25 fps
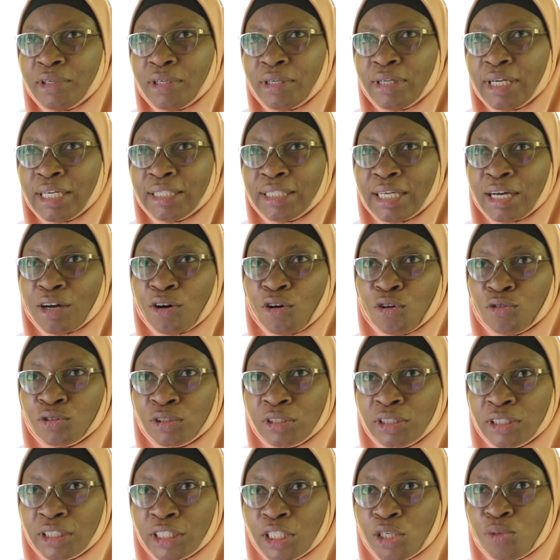that are
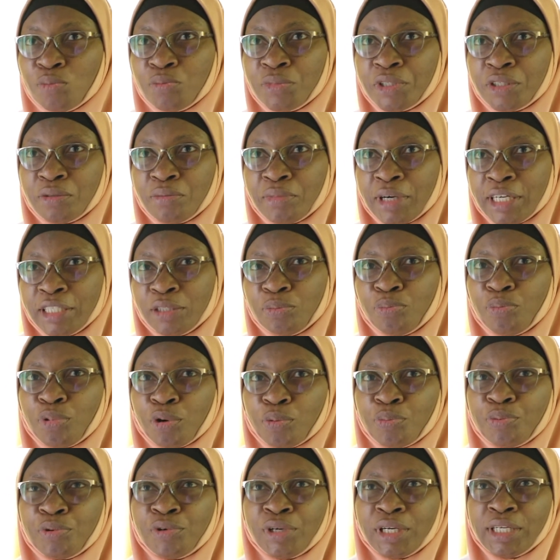consumed by the
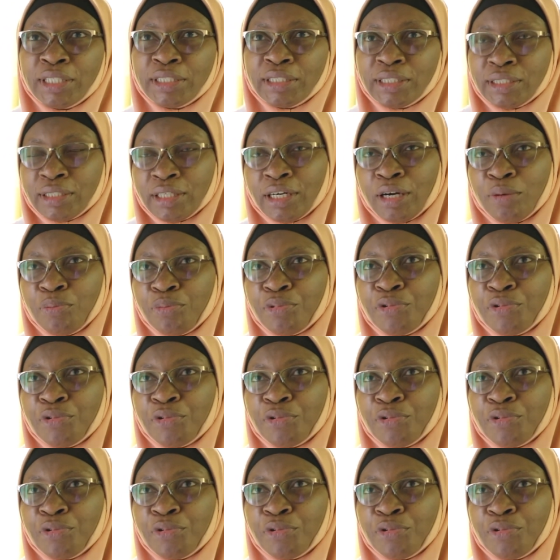populace are